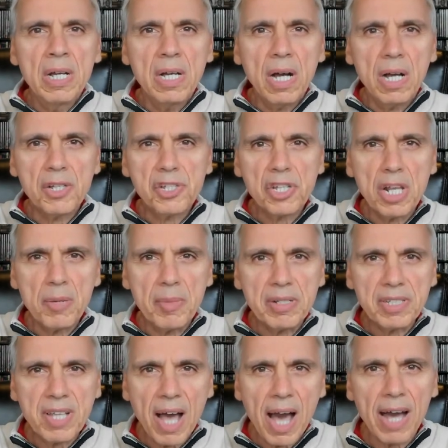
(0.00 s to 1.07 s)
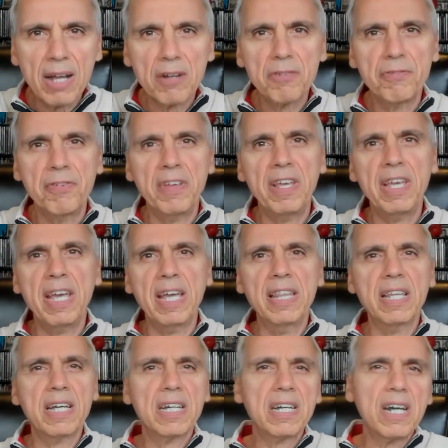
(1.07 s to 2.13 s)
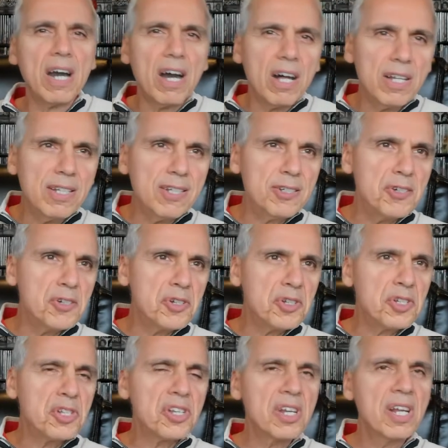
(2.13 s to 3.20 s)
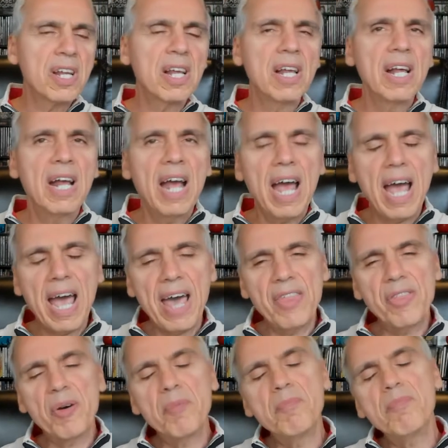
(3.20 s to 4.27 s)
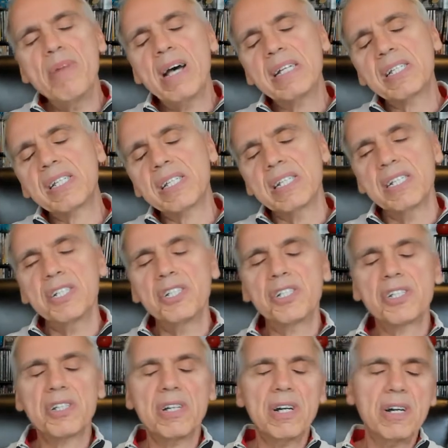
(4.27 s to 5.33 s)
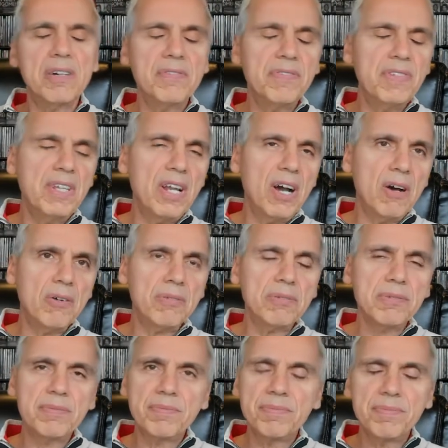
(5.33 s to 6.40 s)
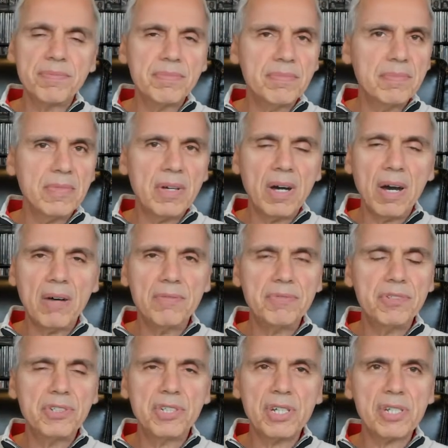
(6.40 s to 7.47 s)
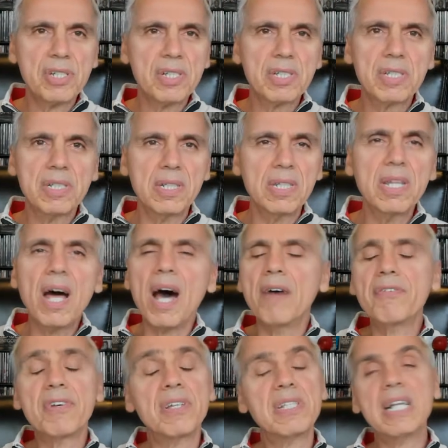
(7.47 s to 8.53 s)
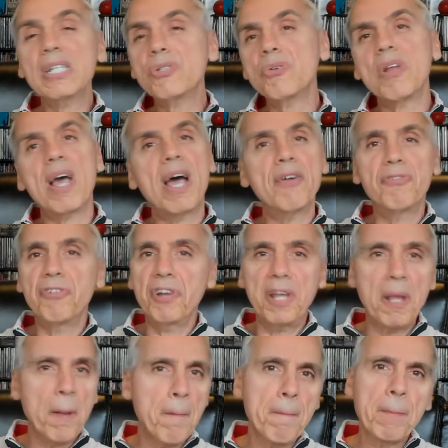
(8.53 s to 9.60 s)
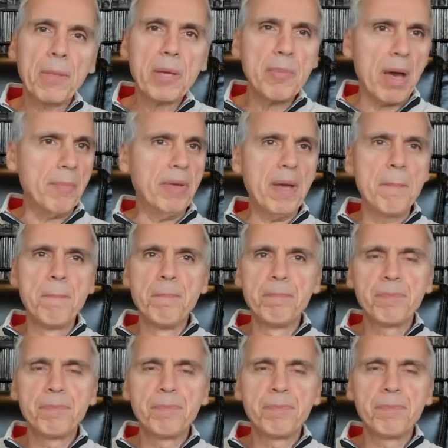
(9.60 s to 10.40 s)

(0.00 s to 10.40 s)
cinematography and the colors and the message of, of just love, because that's what every, come on, man,